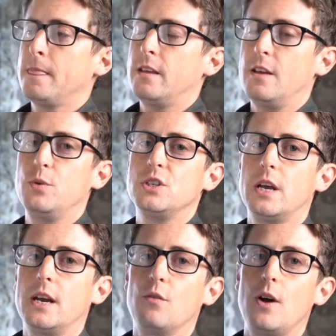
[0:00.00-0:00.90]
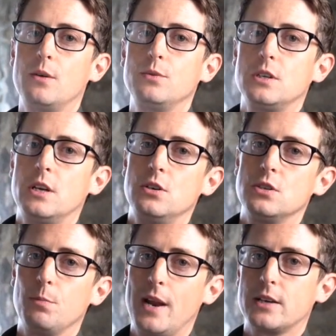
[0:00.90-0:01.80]
If we turn it around and use the
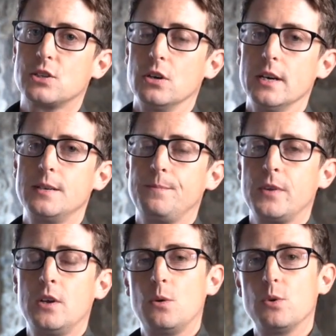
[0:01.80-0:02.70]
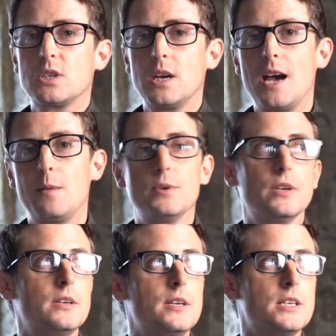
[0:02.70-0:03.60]
black side, what's going to
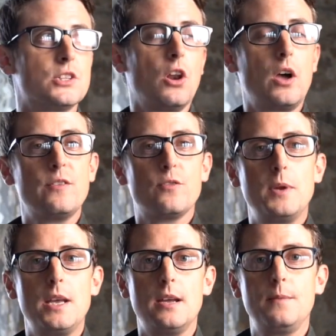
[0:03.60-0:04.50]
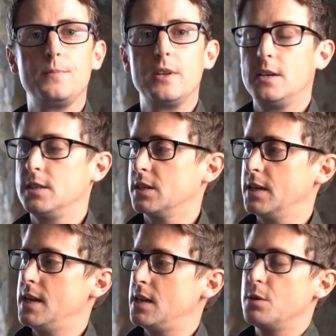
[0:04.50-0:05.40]
happen is the light from here is going to
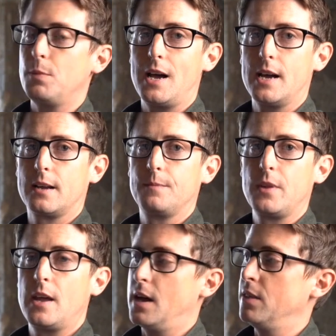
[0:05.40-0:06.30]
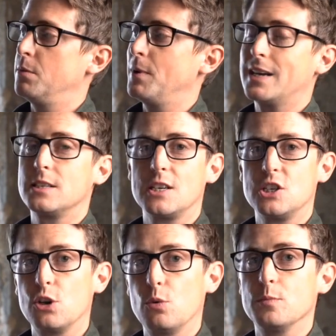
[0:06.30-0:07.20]
hit the black, and the black is actually
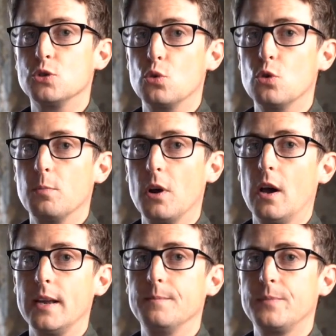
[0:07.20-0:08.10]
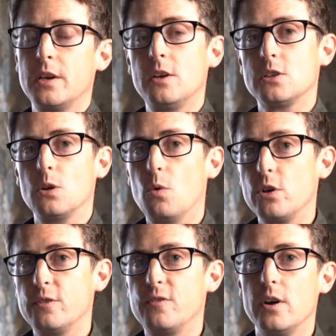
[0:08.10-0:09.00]
going to absorb light. So what
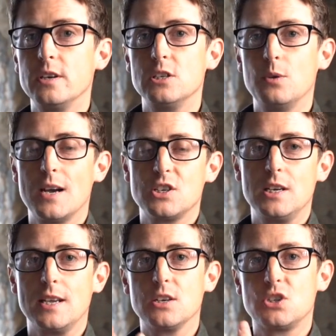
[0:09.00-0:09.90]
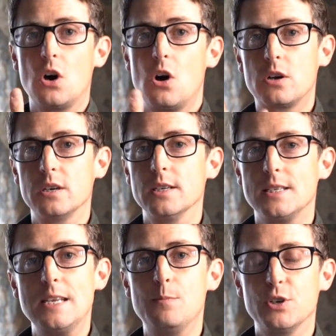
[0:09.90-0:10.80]
you'll find is you actually get darker,
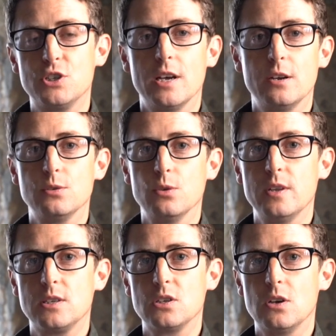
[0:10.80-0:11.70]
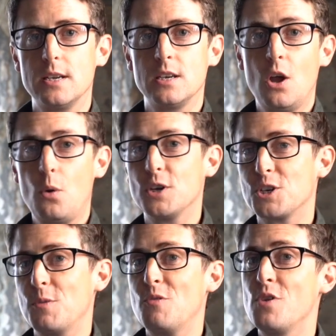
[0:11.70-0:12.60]
deeper shadows on this side, which can
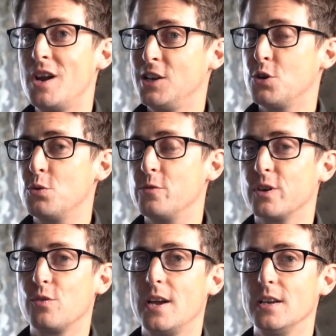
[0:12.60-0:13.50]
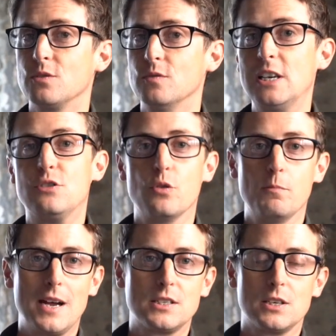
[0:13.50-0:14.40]
be really cool for creating some really
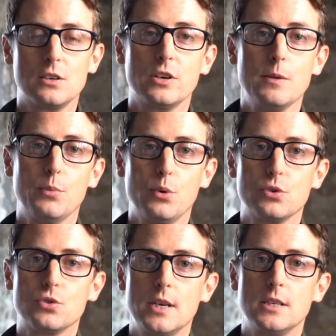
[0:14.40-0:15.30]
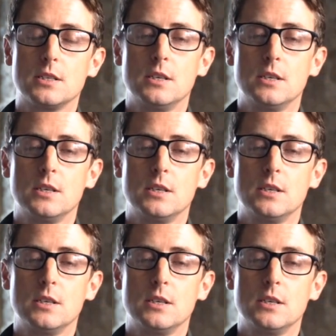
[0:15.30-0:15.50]
dramatic looking portraits.